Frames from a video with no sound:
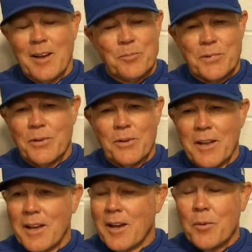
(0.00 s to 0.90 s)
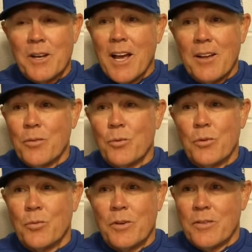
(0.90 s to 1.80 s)
doing. i mean uh,
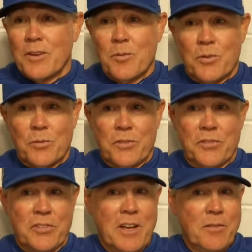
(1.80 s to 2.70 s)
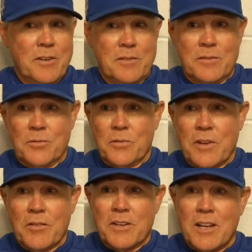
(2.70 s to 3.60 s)
what are the numbers was seven
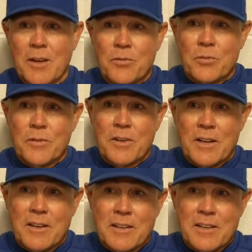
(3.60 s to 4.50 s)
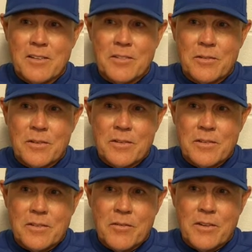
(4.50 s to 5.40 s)
seven times we've had leads in
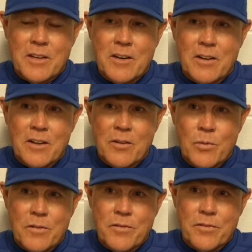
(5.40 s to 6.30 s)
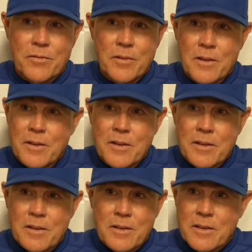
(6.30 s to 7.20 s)
seventh inning on we've
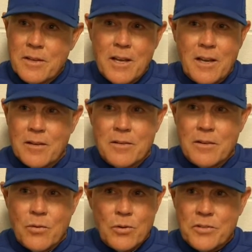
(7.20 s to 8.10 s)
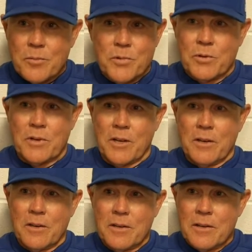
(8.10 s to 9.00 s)
yeah of course i'm doing it
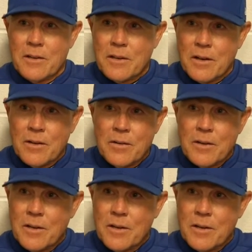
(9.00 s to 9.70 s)
you know